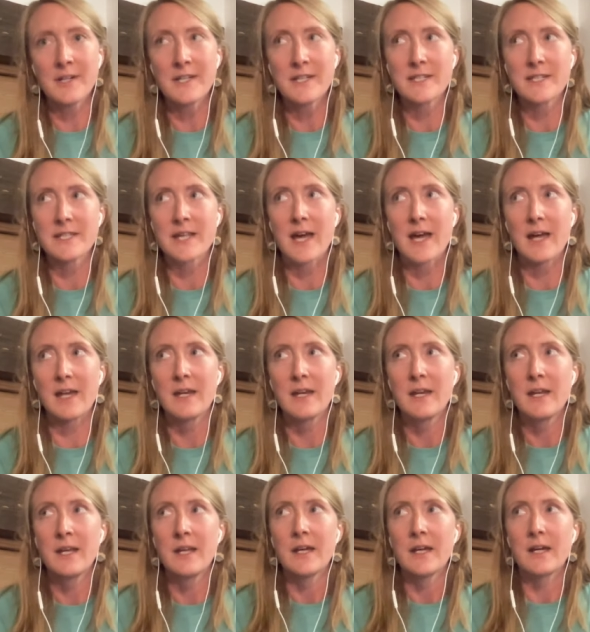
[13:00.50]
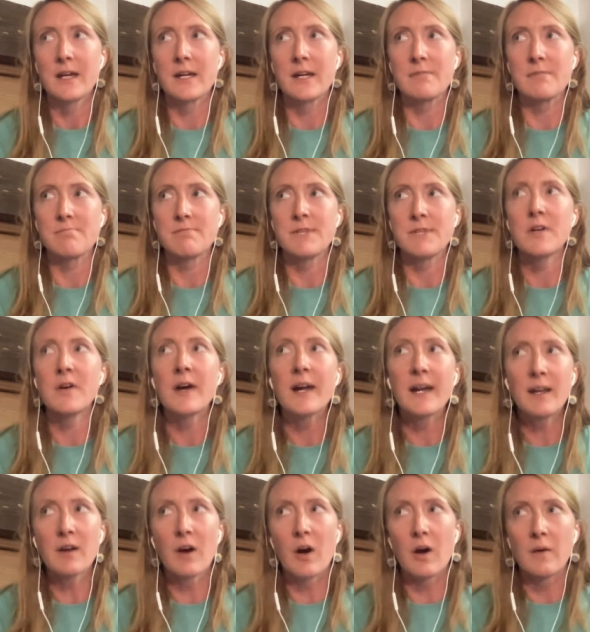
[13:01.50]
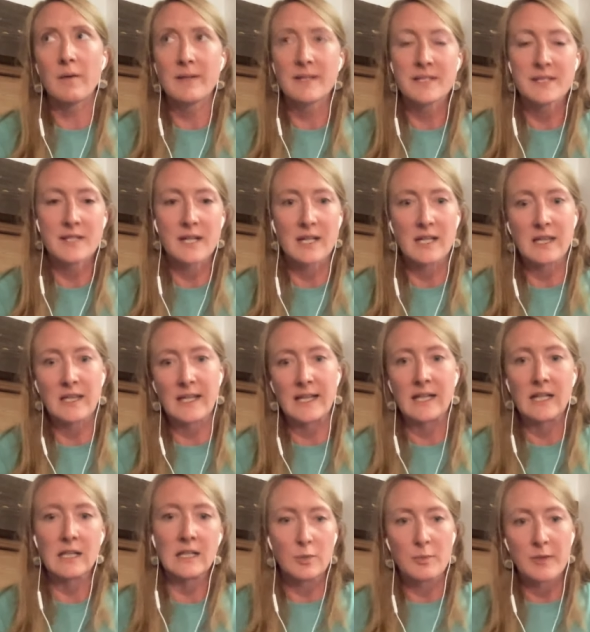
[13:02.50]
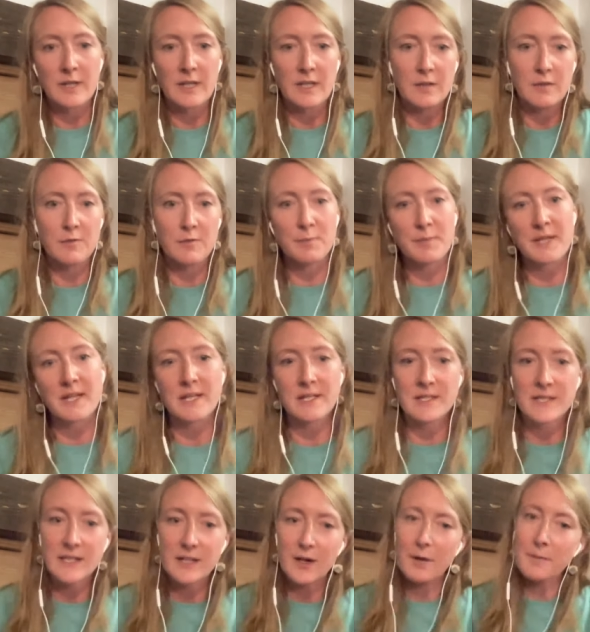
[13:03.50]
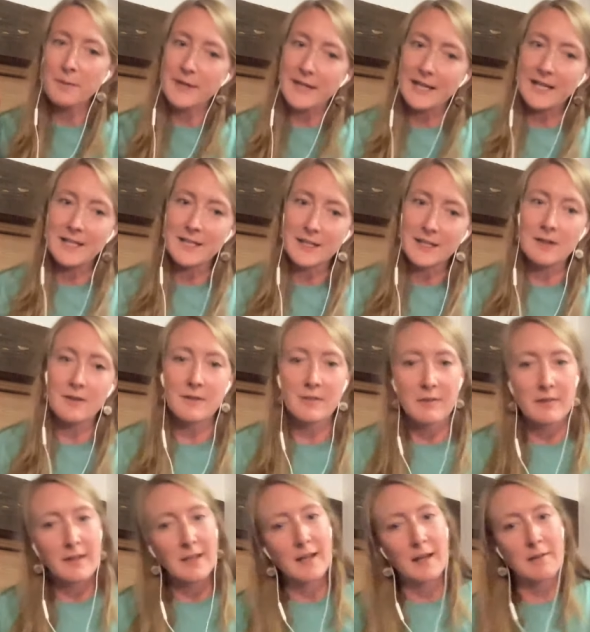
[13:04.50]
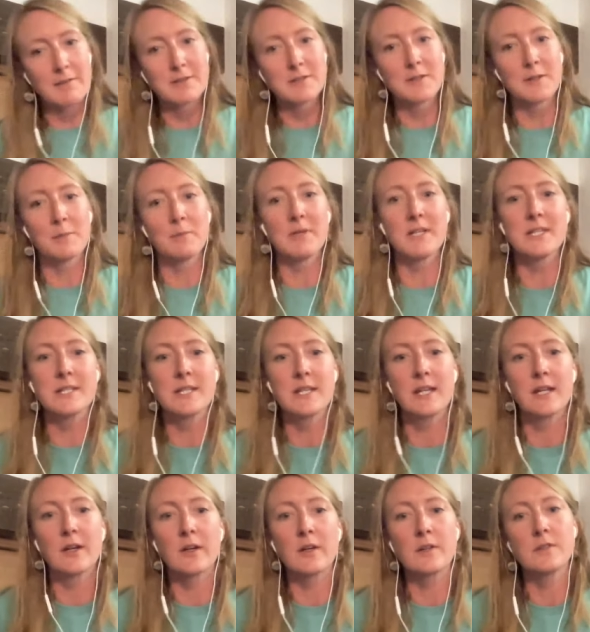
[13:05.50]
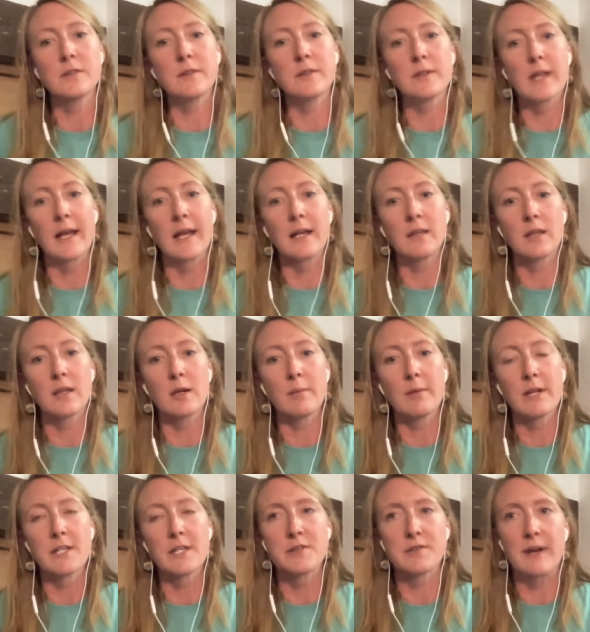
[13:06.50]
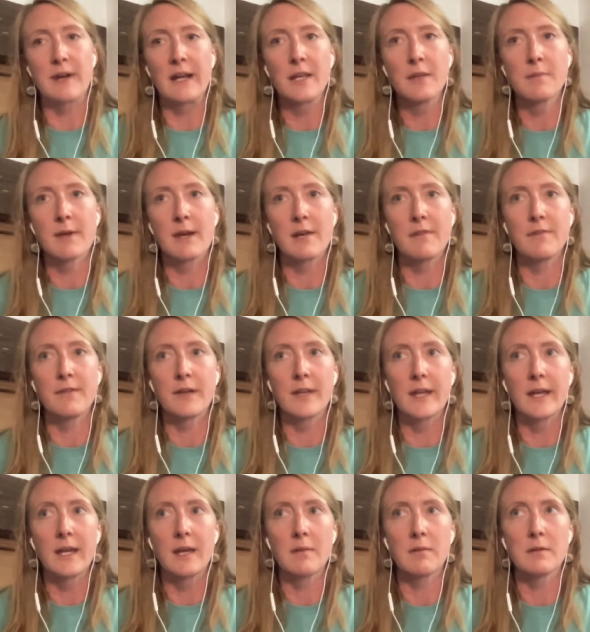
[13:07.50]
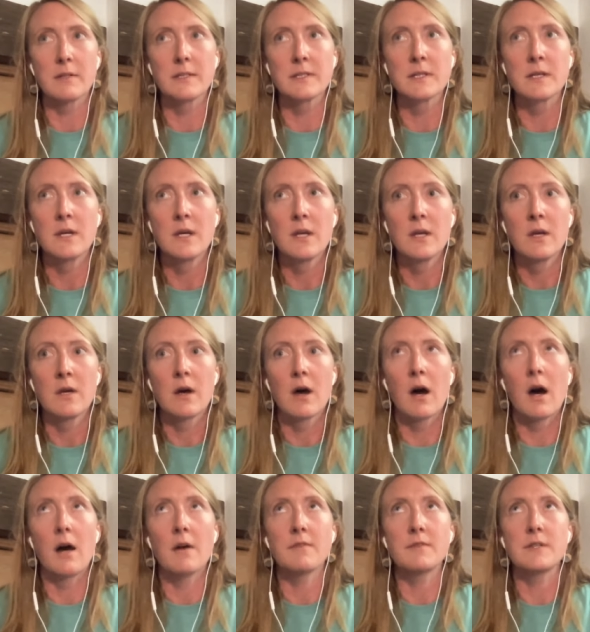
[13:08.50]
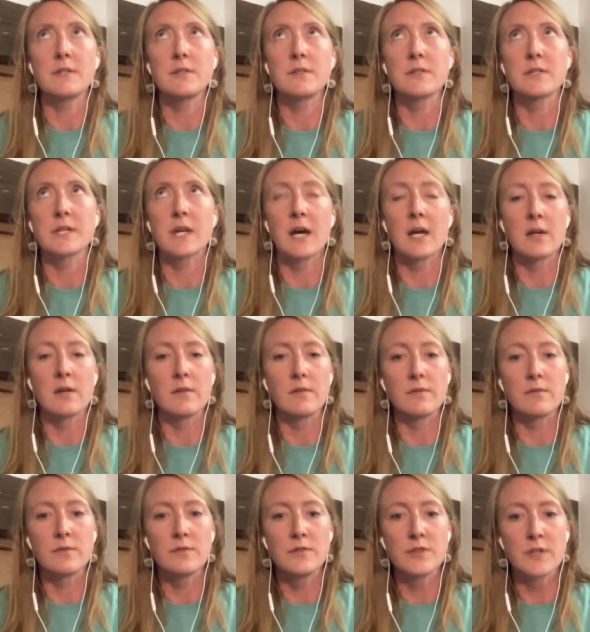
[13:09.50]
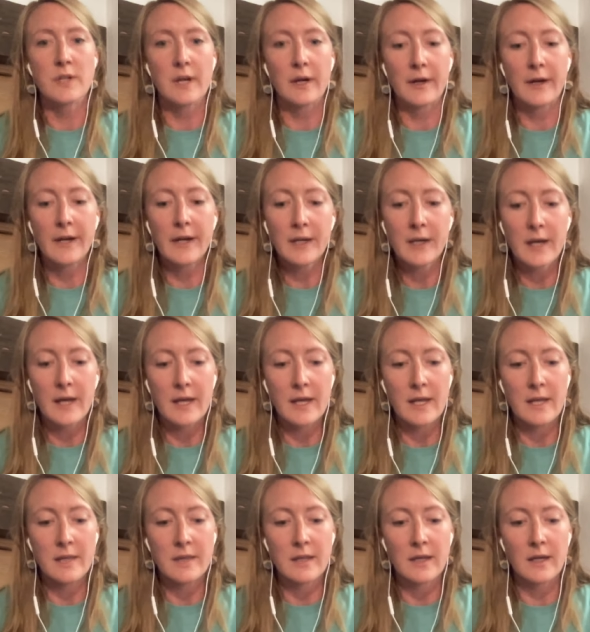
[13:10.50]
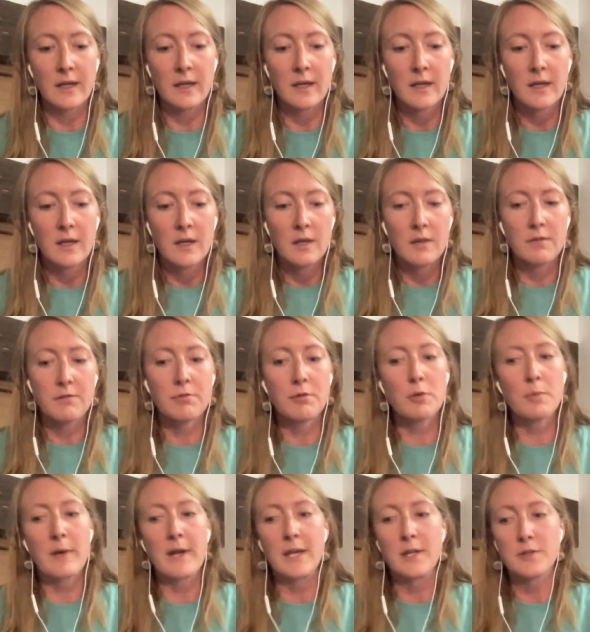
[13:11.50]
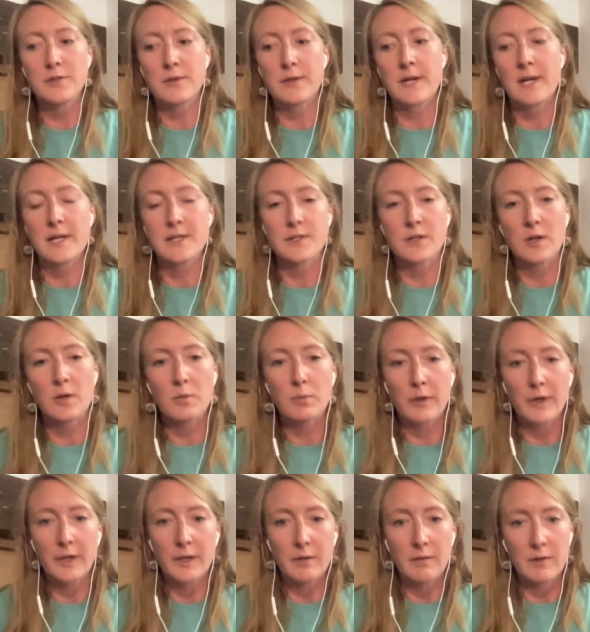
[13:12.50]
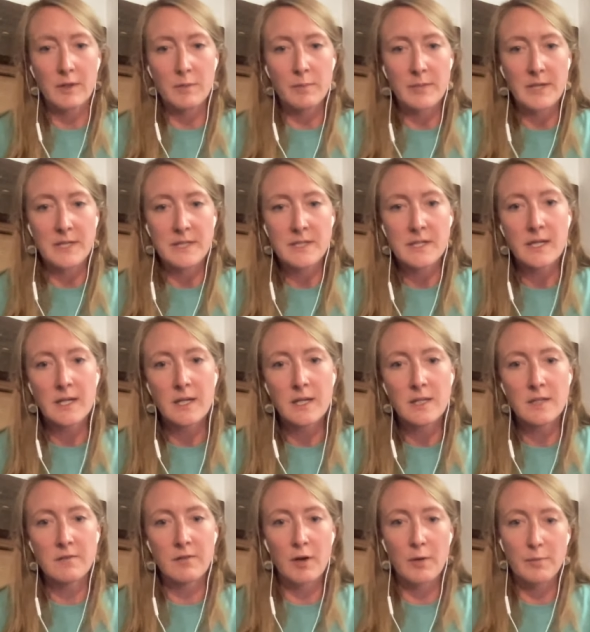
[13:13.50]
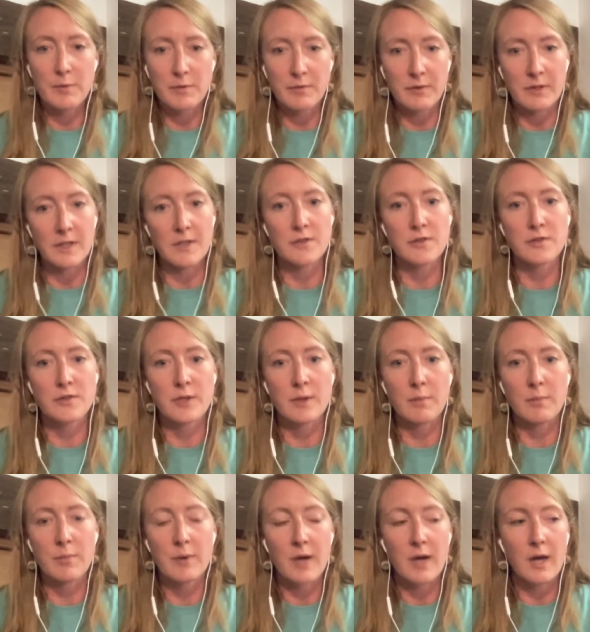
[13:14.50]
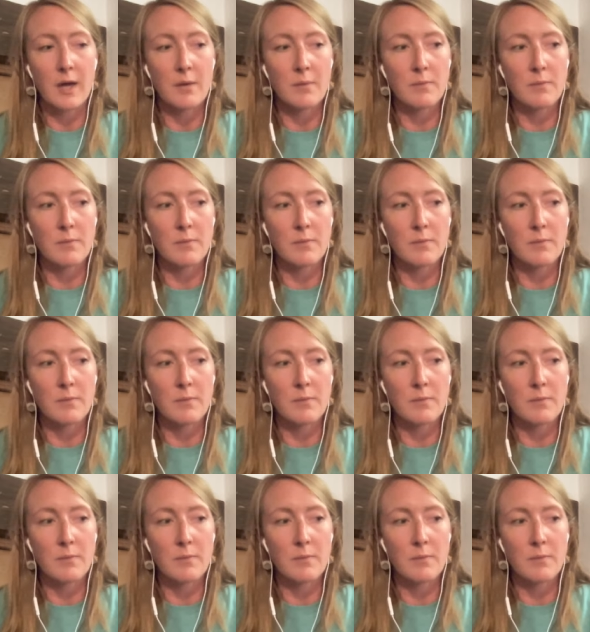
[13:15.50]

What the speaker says: is that I had always done like a little bit of PT, or would like, you know, think I was doing PT or do like a little bit of strength, but I feel like it was often just kind of generic. And I think through my injury, I started working with a PT, developed a relationship